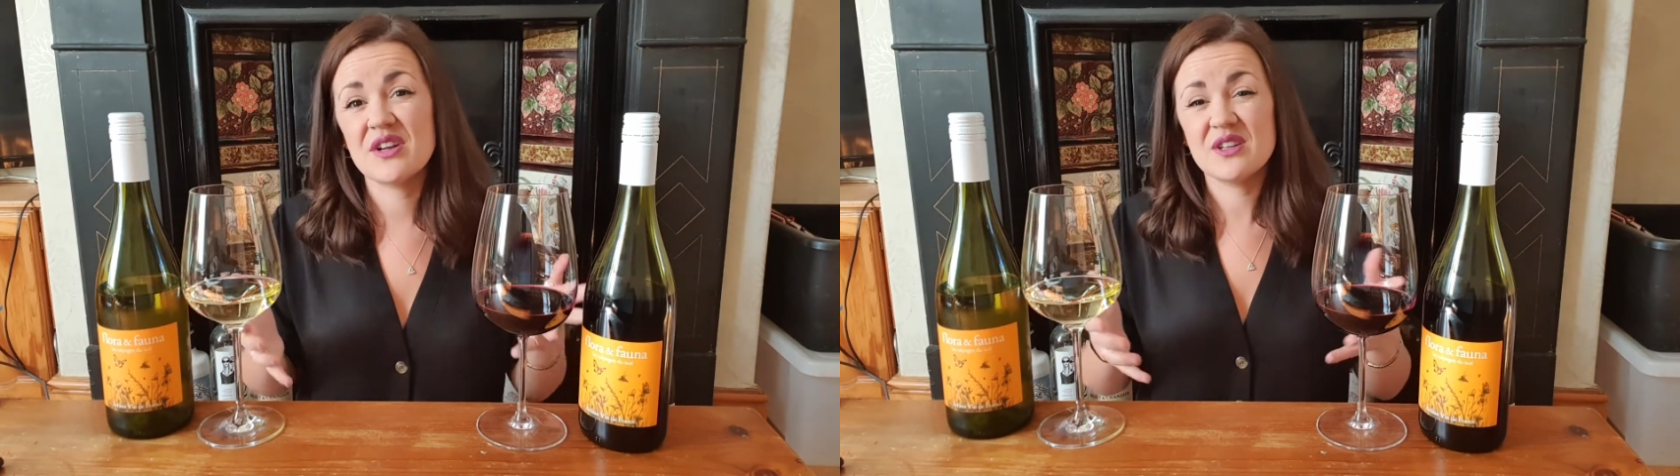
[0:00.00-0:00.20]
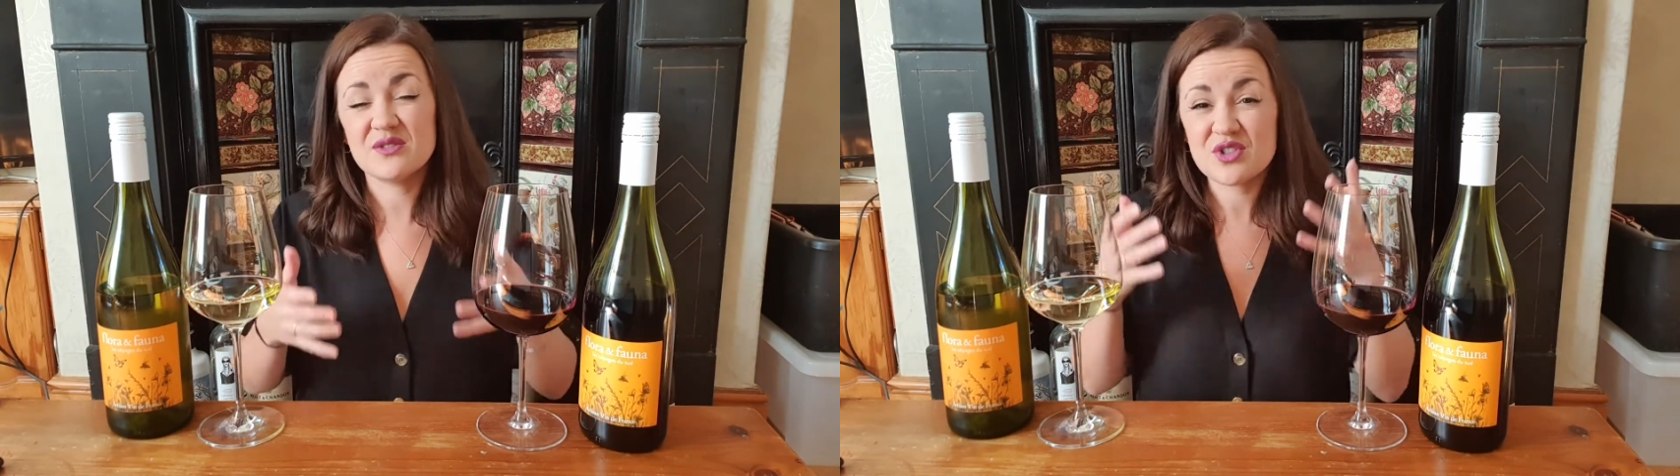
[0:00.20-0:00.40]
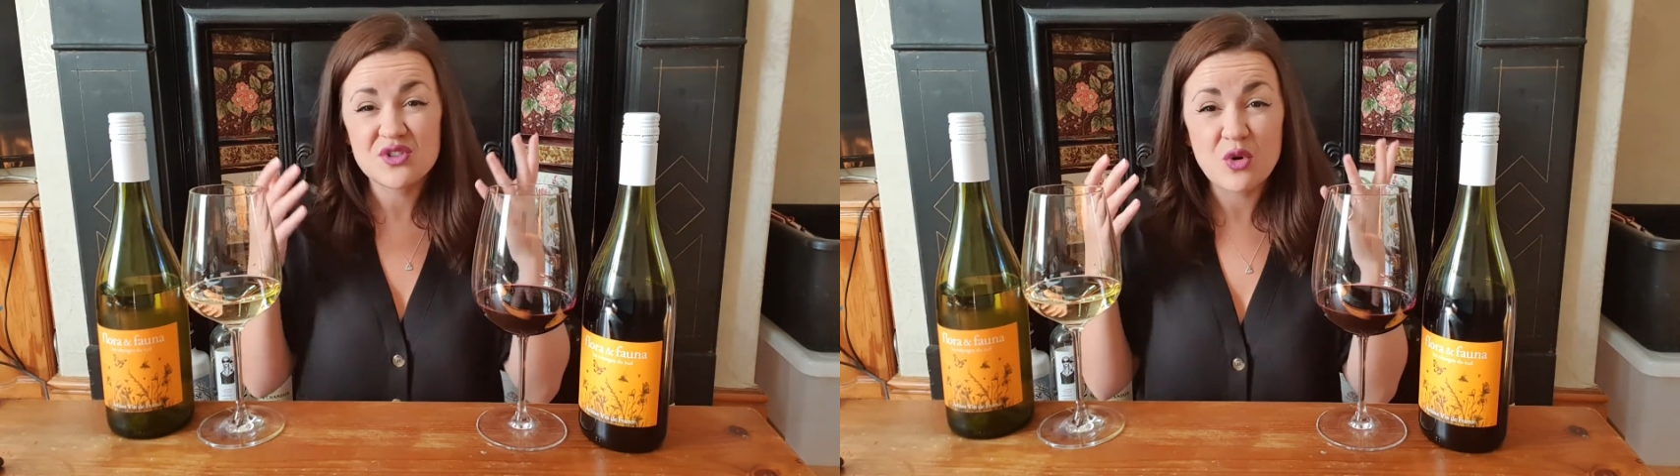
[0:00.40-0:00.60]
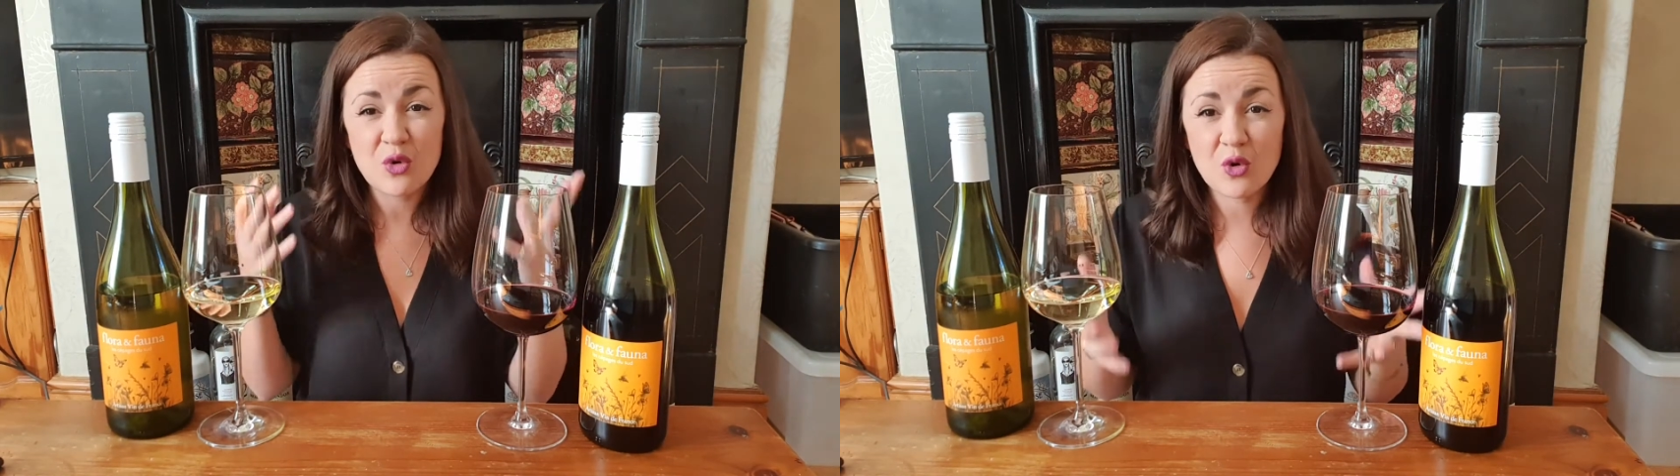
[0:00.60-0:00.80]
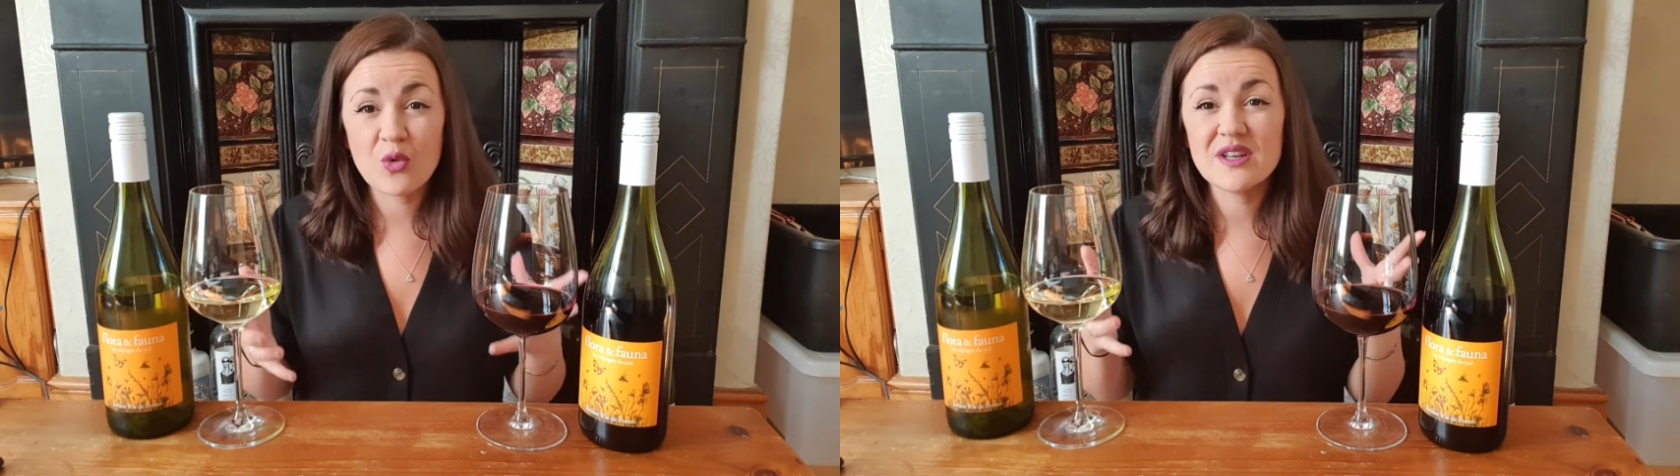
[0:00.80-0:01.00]
You'll just
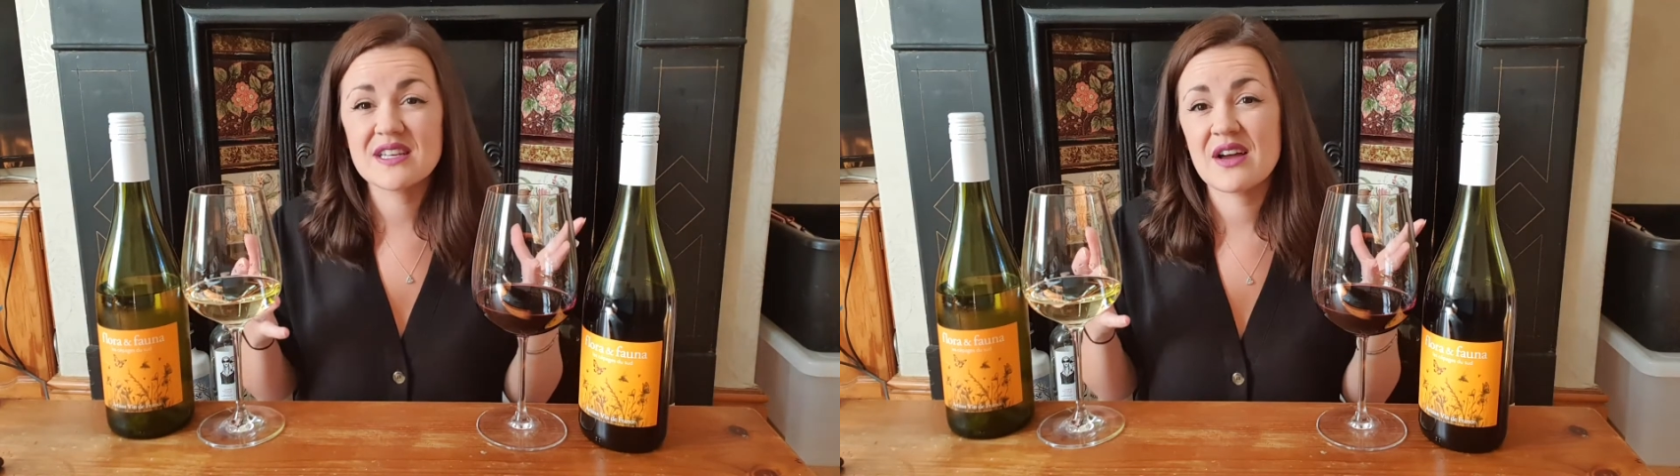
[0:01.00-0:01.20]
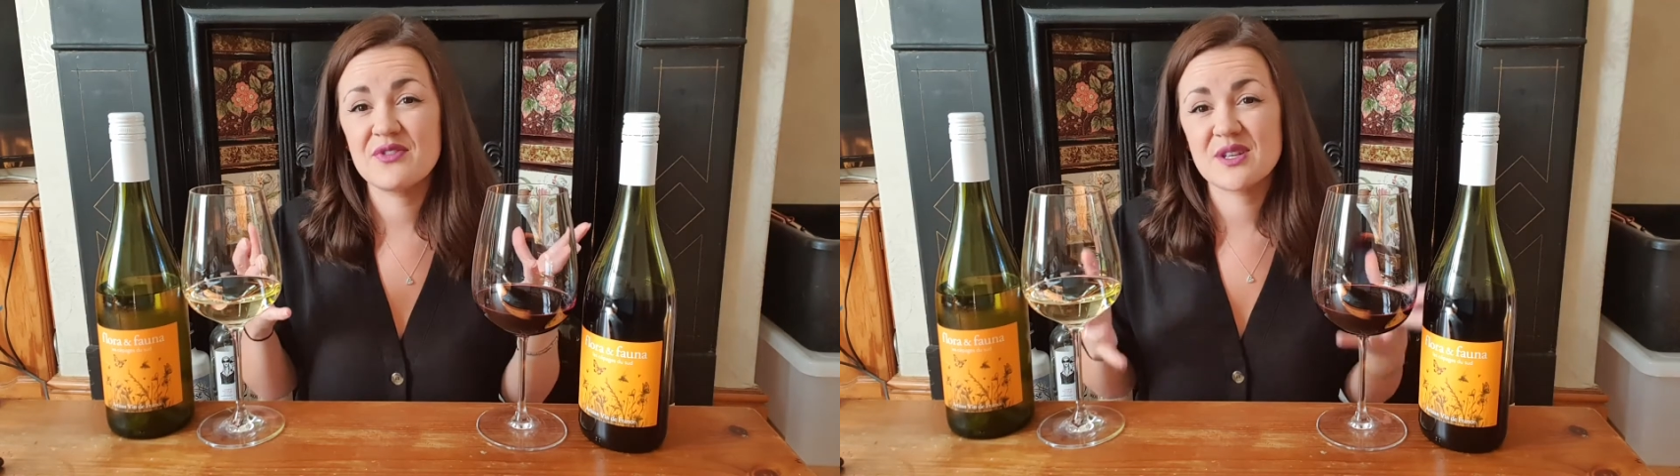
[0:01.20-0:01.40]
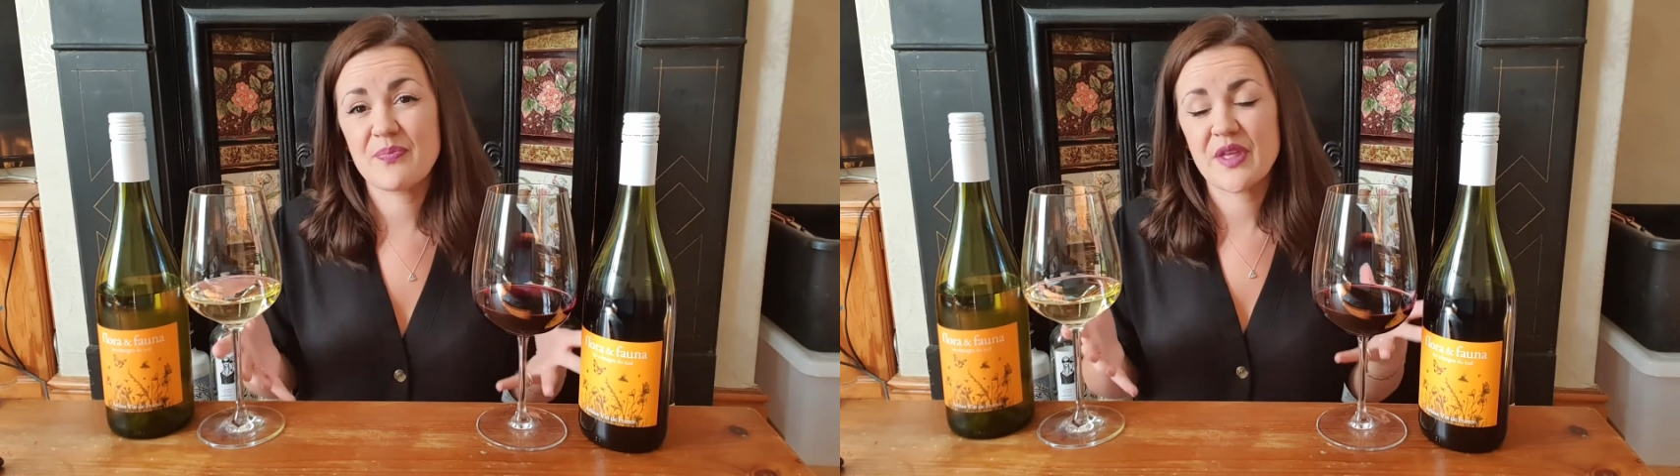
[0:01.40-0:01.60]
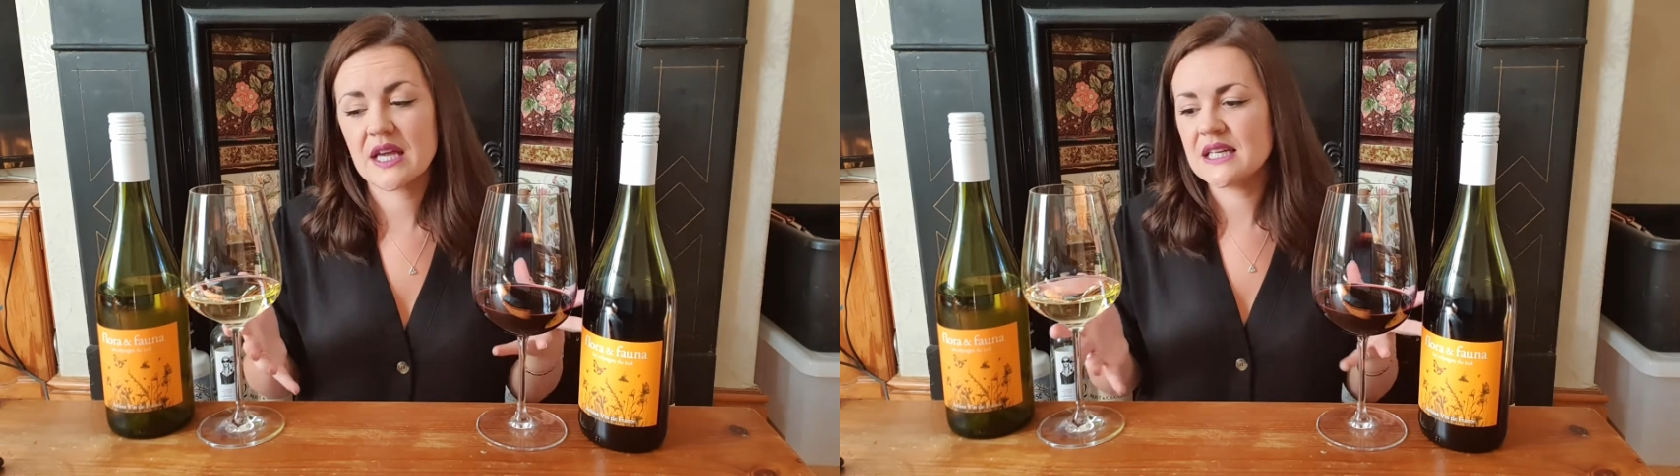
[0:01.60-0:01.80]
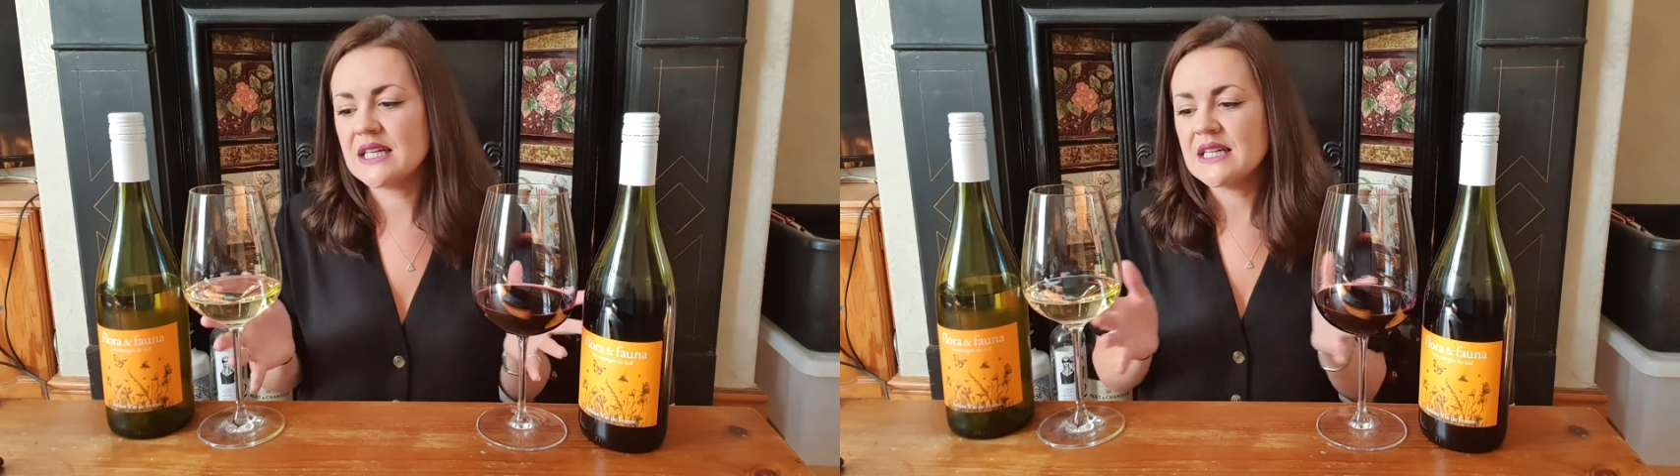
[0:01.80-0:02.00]
always have something.